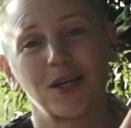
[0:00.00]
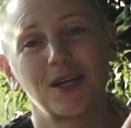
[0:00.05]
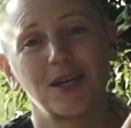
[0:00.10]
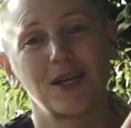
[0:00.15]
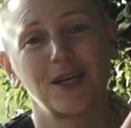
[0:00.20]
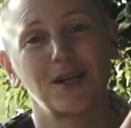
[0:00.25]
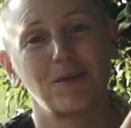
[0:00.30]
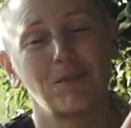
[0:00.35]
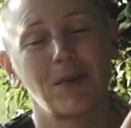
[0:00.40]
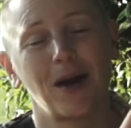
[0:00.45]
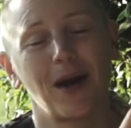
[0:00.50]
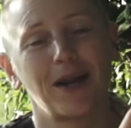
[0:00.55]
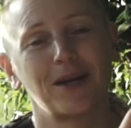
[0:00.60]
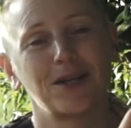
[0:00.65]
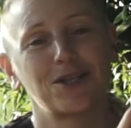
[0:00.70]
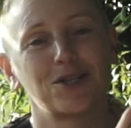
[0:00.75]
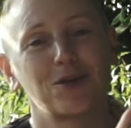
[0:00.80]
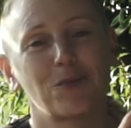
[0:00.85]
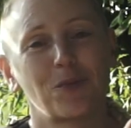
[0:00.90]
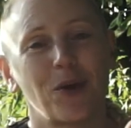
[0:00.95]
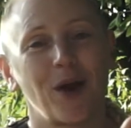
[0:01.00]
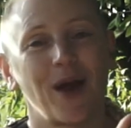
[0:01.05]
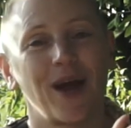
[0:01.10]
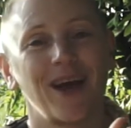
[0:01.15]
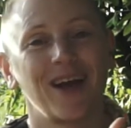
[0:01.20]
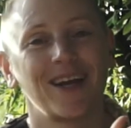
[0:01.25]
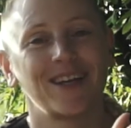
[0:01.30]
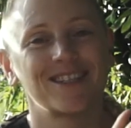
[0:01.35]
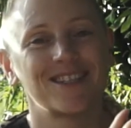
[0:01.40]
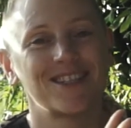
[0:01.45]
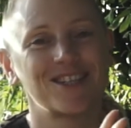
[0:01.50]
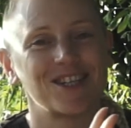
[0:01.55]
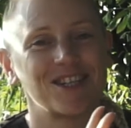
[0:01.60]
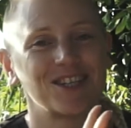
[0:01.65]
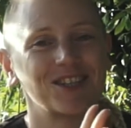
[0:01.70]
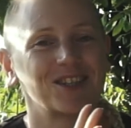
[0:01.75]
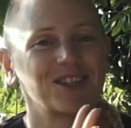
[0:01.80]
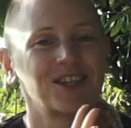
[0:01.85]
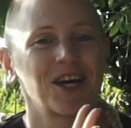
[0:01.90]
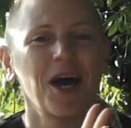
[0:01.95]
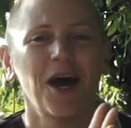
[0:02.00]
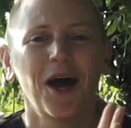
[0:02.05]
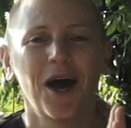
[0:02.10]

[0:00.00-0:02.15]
he didn't manage to break the shield.